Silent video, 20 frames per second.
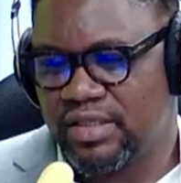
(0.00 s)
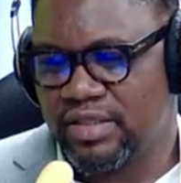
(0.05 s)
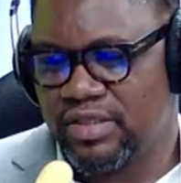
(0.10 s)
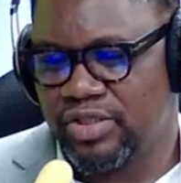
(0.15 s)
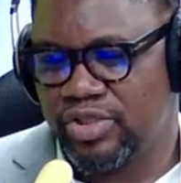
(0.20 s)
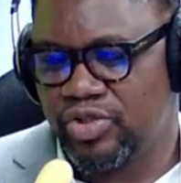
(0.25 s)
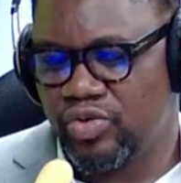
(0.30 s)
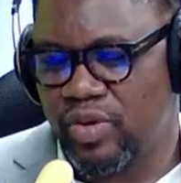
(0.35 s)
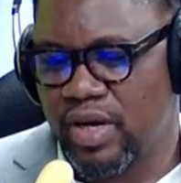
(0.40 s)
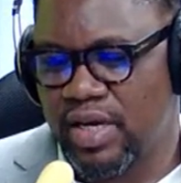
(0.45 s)

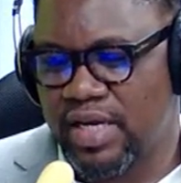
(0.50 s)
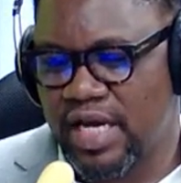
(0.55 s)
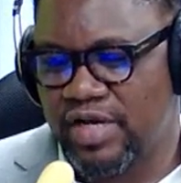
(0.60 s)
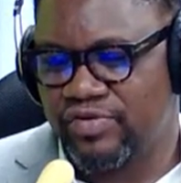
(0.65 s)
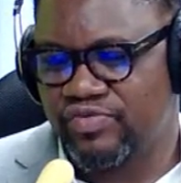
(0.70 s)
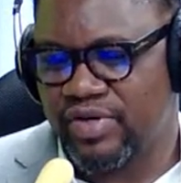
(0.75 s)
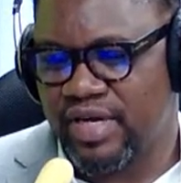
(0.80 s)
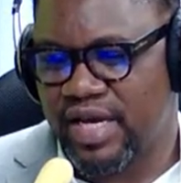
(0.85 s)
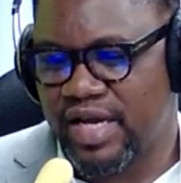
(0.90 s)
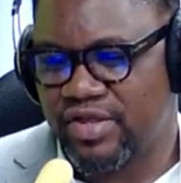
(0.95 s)
to our
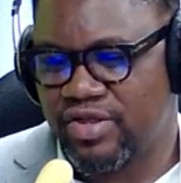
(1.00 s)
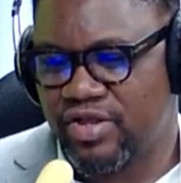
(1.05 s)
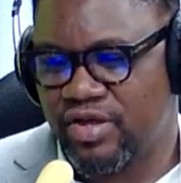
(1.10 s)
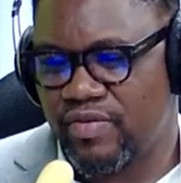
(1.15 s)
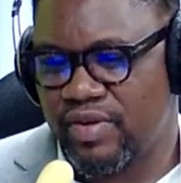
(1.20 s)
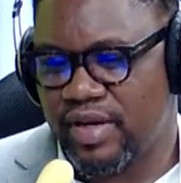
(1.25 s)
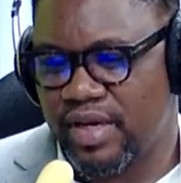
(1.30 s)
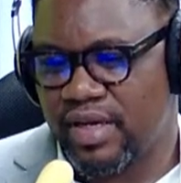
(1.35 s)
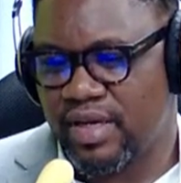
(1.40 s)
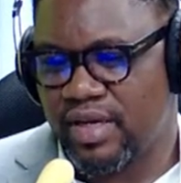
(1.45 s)
country,
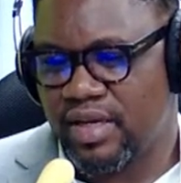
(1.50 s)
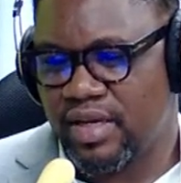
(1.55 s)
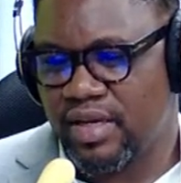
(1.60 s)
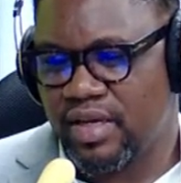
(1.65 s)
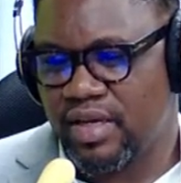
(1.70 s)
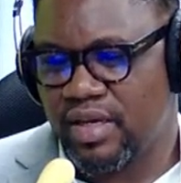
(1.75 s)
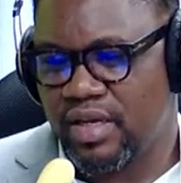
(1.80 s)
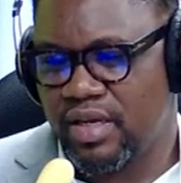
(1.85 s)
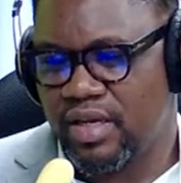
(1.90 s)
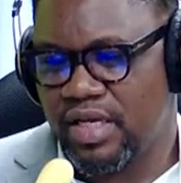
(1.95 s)
Nigeria,
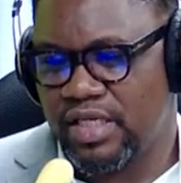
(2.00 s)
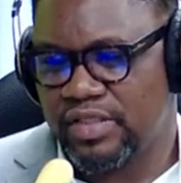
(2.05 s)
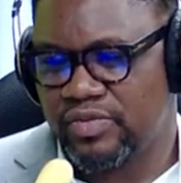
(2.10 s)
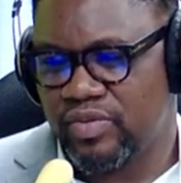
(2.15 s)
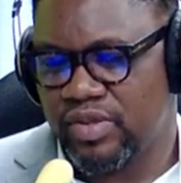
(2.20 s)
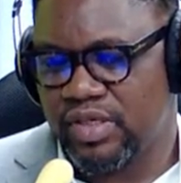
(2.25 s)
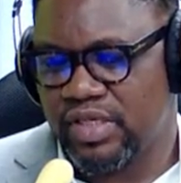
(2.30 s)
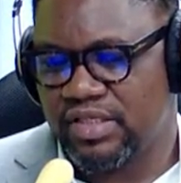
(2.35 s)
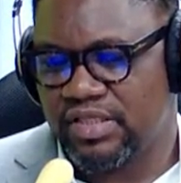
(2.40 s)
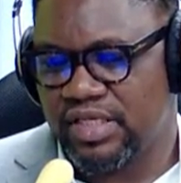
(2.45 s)
is what
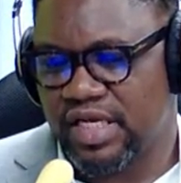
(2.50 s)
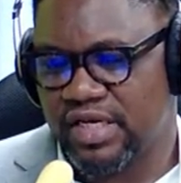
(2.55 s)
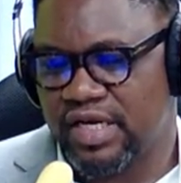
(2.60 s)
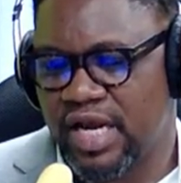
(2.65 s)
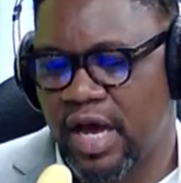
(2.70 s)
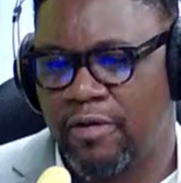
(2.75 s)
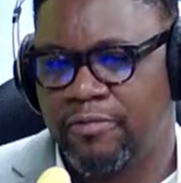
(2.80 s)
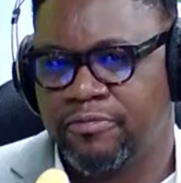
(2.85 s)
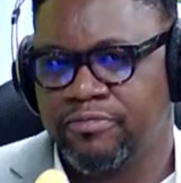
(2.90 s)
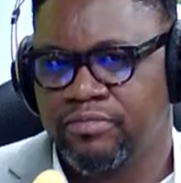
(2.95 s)
he said.
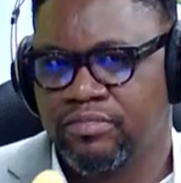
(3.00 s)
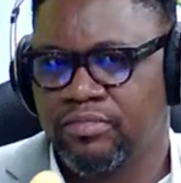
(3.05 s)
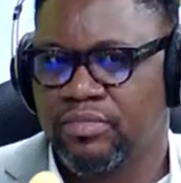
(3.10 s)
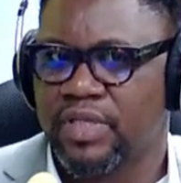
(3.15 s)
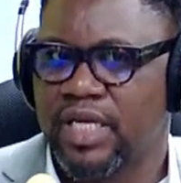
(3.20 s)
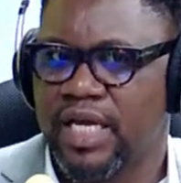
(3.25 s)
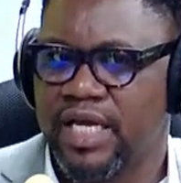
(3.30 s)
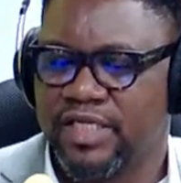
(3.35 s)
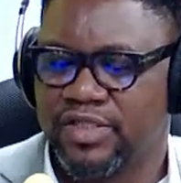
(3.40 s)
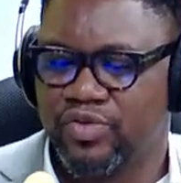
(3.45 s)
Now,
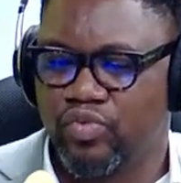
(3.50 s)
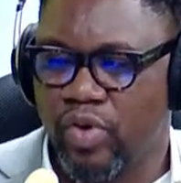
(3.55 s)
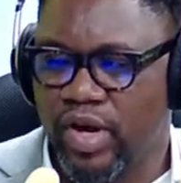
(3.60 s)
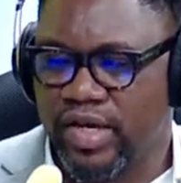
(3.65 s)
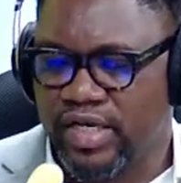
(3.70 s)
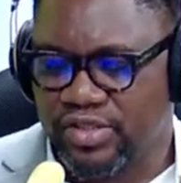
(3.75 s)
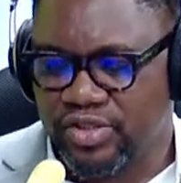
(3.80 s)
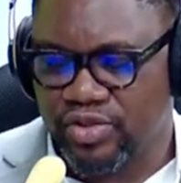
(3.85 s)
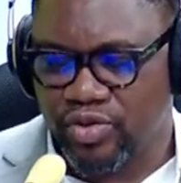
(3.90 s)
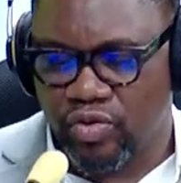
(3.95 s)
it is worthy
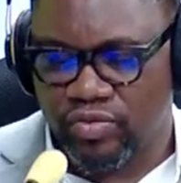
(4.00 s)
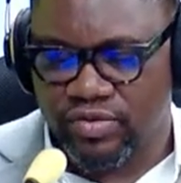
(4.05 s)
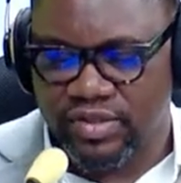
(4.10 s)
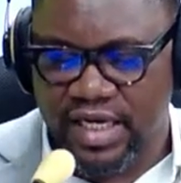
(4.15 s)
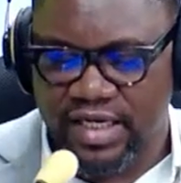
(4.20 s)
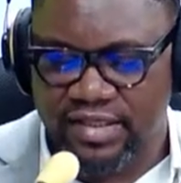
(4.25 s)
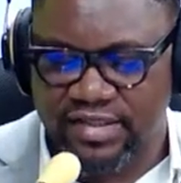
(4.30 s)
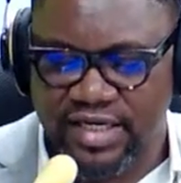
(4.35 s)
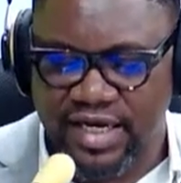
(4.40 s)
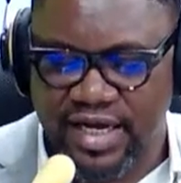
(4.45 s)
to note
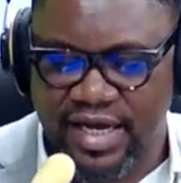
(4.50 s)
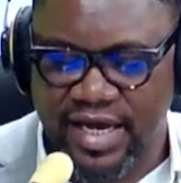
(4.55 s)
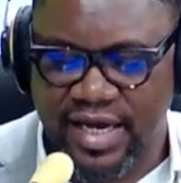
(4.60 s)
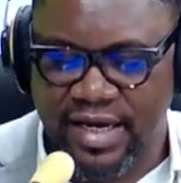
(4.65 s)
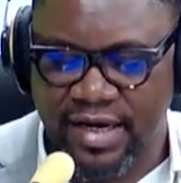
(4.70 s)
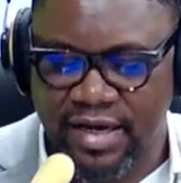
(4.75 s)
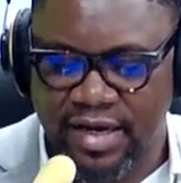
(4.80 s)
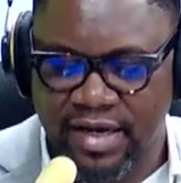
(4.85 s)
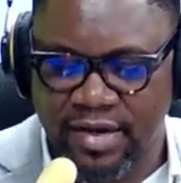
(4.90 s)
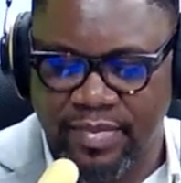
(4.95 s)
that in
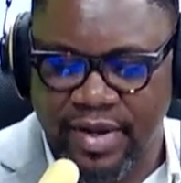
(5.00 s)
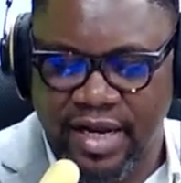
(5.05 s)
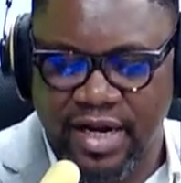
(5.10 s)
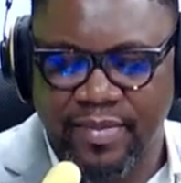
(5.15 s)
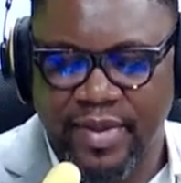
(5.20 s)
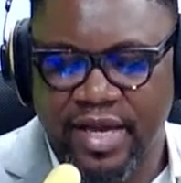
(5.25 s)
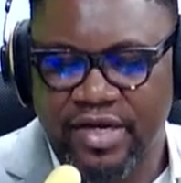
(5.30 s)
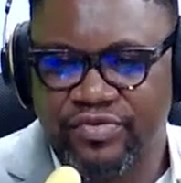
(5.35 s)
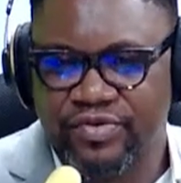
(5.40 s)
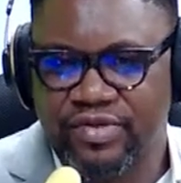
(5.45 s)
a
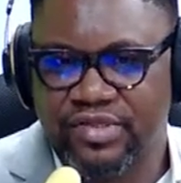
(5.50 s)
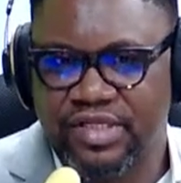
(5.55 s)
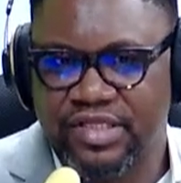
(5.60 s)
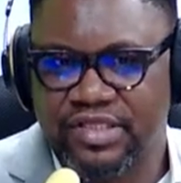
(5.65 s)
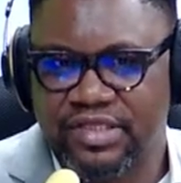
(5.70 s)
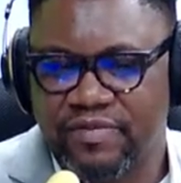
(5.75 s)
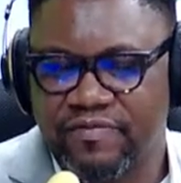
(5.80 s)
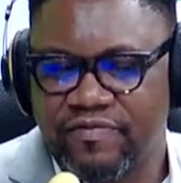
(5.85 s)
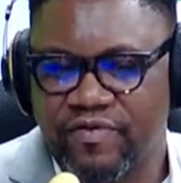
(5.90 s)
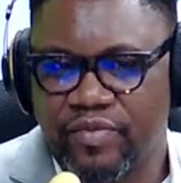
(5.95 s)
parliamentary
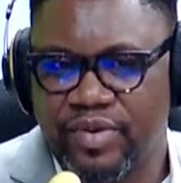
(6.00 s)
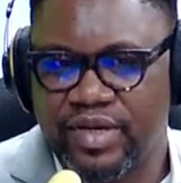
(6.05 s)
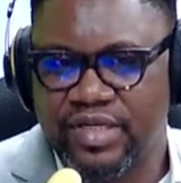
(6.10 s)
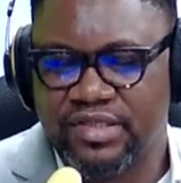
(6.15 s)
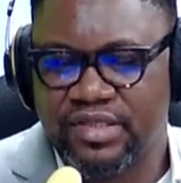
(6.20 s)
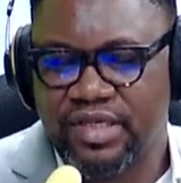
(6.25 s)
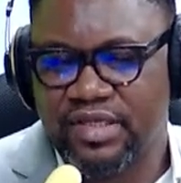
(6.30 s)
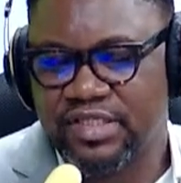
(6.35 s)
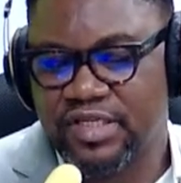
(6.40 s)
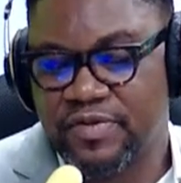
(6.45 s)
system, for
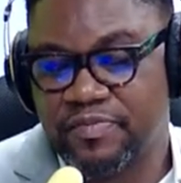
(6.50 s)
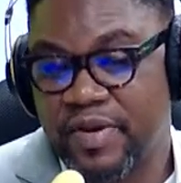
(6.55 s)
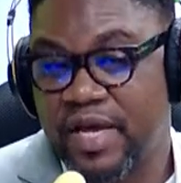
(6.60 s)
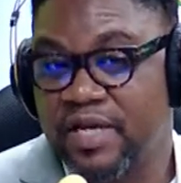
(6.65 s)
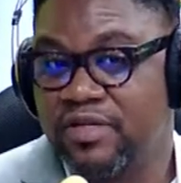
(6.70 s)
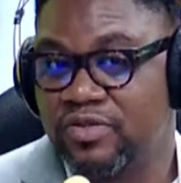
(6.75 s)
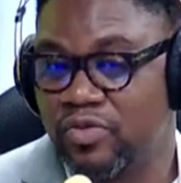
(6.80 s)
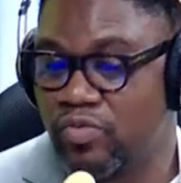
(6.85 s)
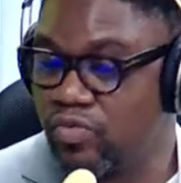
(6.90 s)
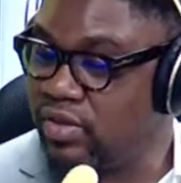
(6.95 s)
instance, it
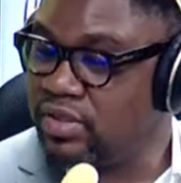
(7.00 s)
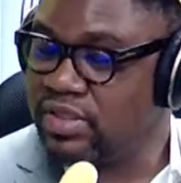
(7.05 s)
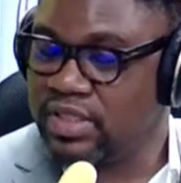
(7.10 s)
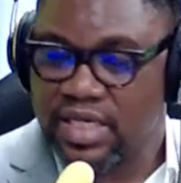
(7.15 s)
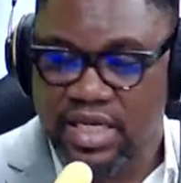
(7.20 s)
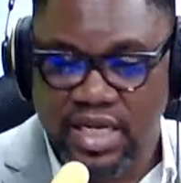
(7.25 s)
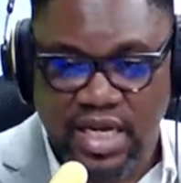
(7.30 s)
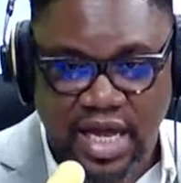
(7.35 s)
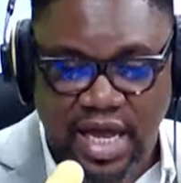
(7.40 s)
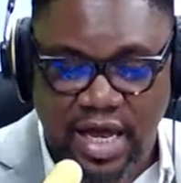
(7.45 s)
depends on what
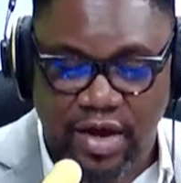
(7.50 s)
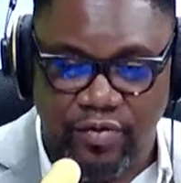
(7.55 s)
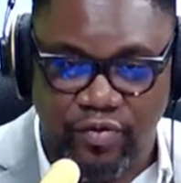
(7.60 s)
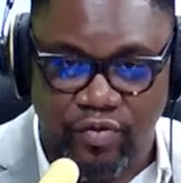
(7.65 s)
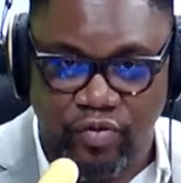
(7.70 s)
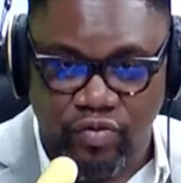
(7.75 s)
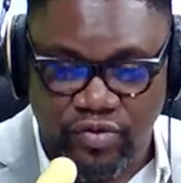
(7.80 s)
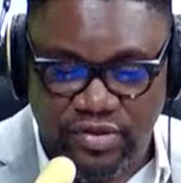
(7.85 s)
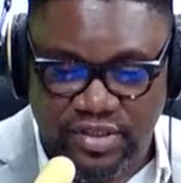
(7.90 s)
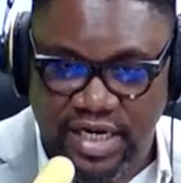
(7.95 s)

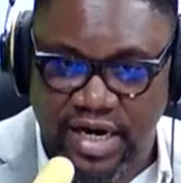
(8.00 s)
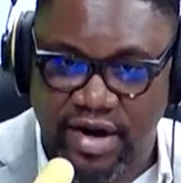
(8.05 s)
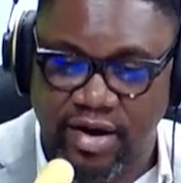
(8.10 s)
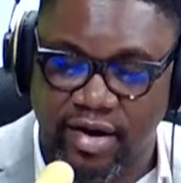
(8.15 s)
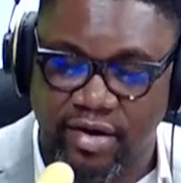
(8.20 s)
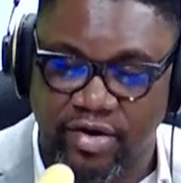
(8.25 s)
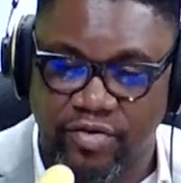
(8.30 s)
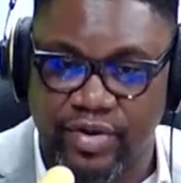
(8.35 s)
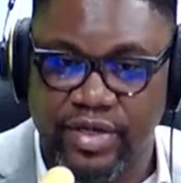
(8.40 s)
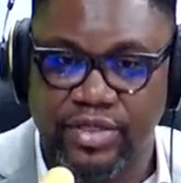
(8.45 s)
rules are
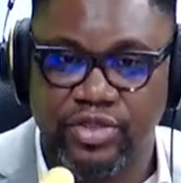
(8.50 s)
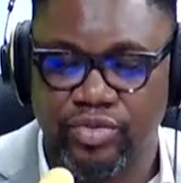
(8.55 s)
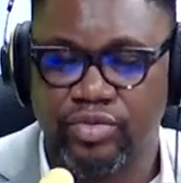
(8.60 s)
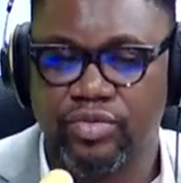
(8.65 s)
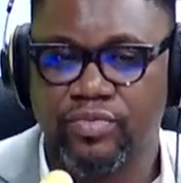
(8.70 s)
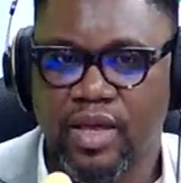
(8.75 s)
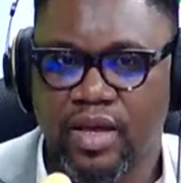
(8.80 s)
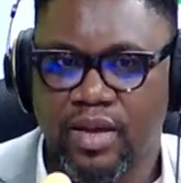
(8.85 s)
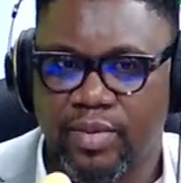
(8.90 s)
agreed to.